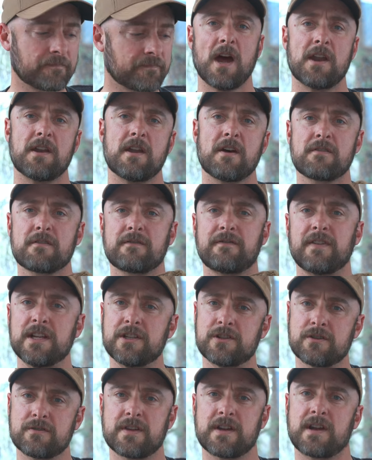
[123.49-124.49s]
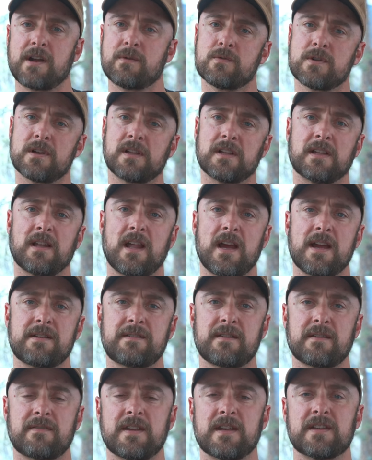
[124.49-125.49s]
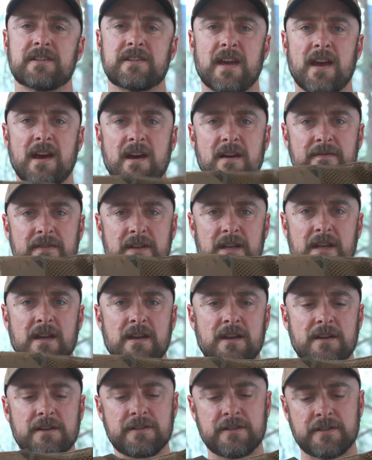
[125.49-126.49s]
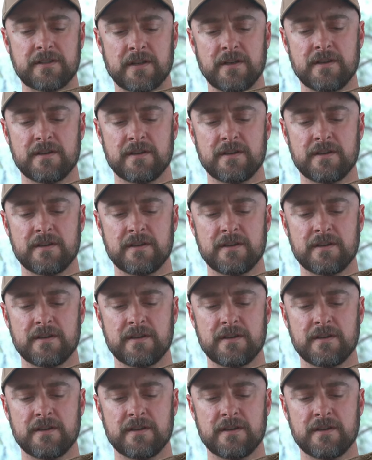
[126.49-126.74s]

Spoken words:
Another feature that I really like that these have is